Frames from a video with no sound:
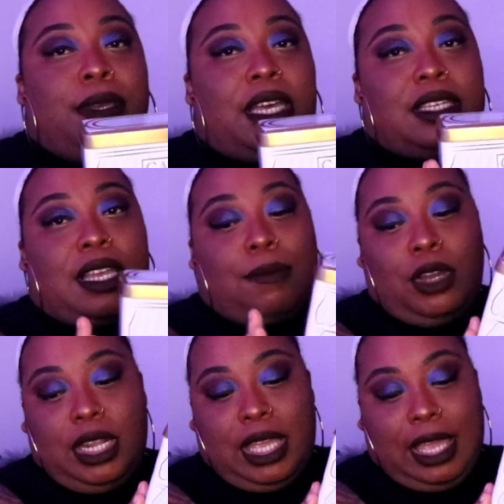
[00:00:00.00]
because I'm
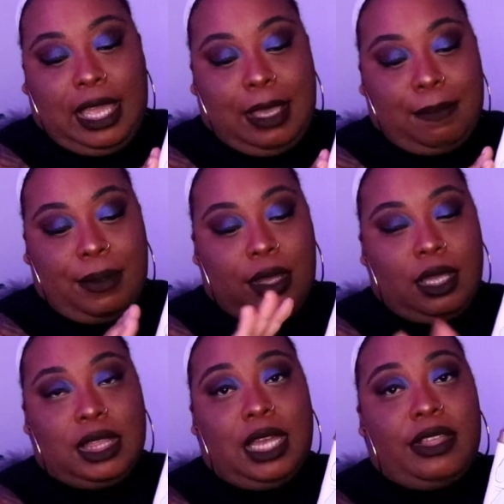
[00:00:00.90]
going to keep
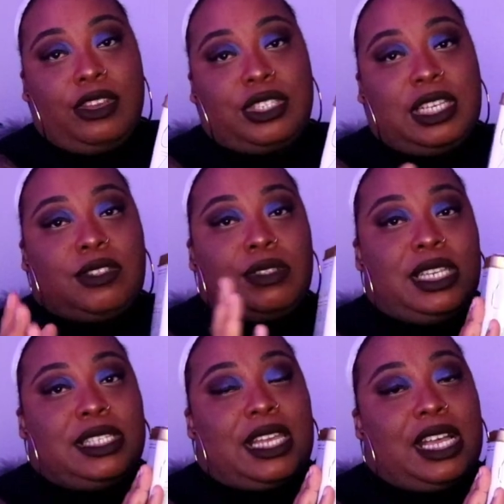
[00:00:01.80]
the other
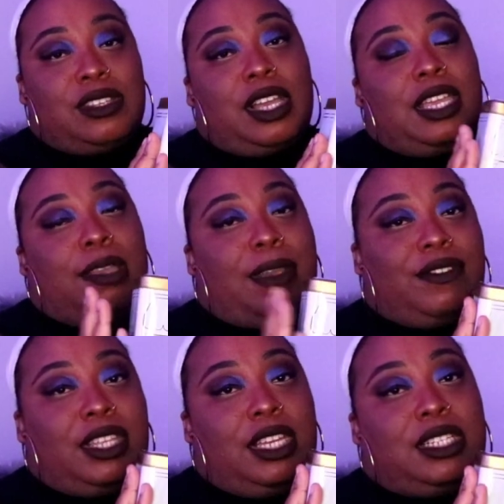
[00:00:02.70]
accessories inside so I can keep
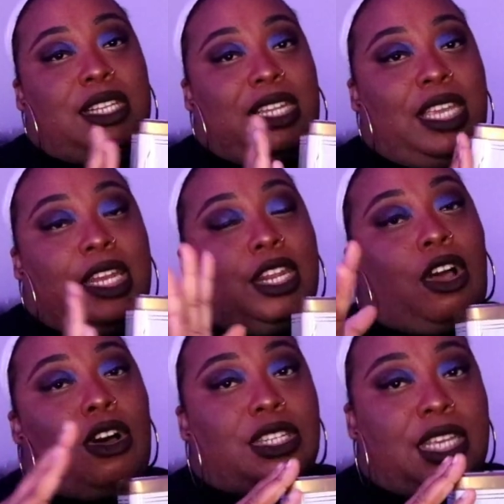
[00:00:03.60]
everything clean and
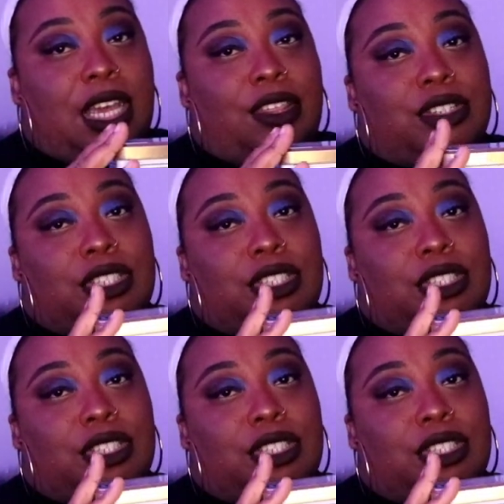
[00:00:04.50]
all together.